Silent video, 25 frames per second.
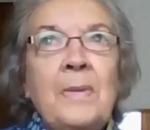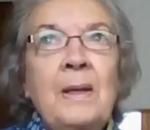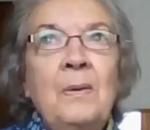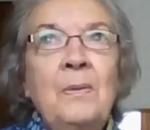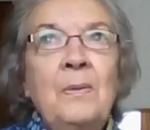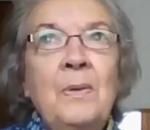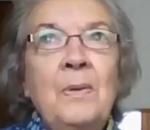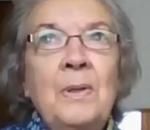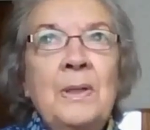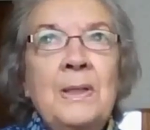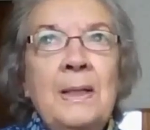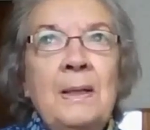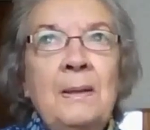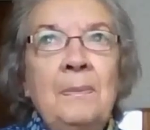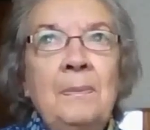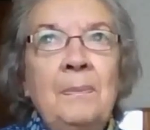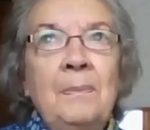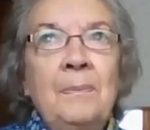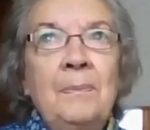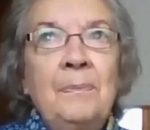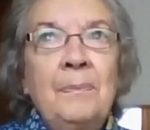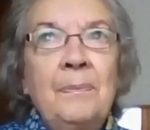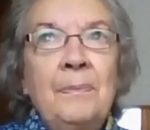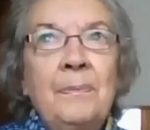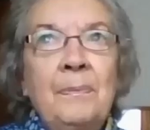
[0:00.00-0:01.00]
was a
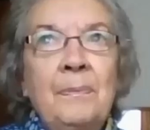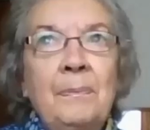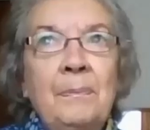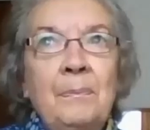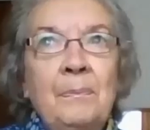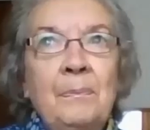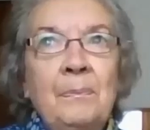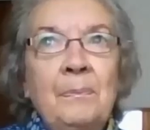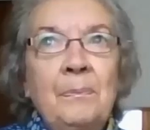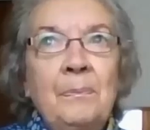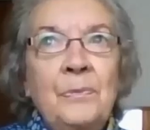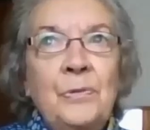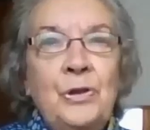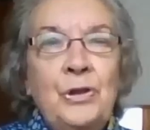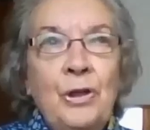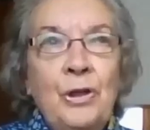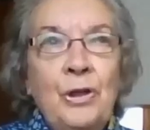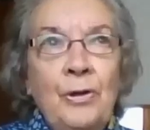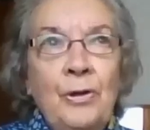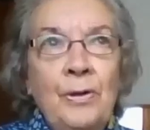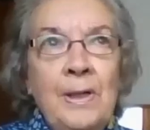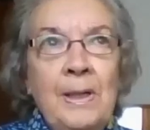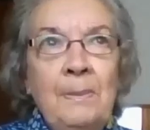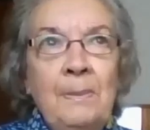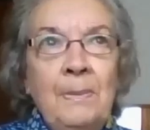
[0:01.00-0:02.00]

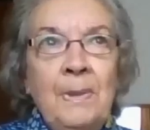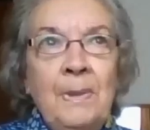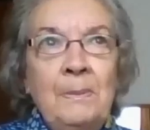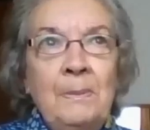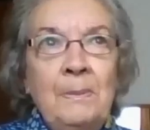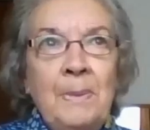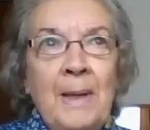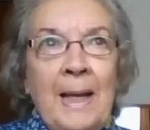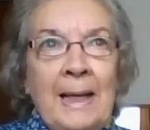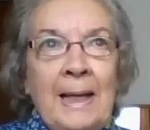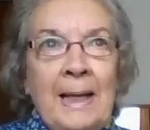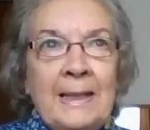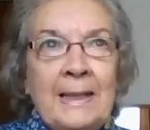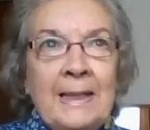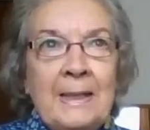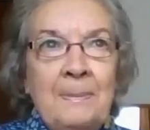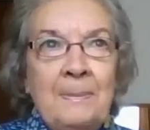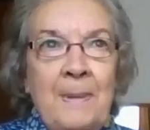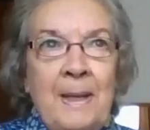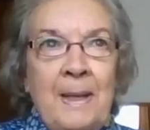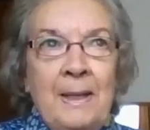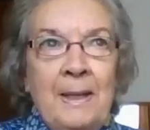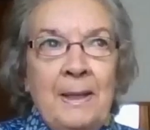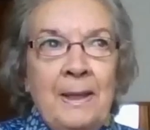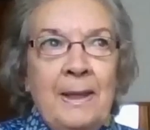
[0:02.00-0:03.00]
journeyman
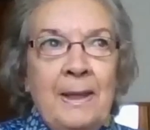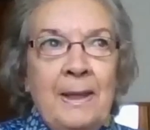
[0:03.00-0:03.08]
blacksmith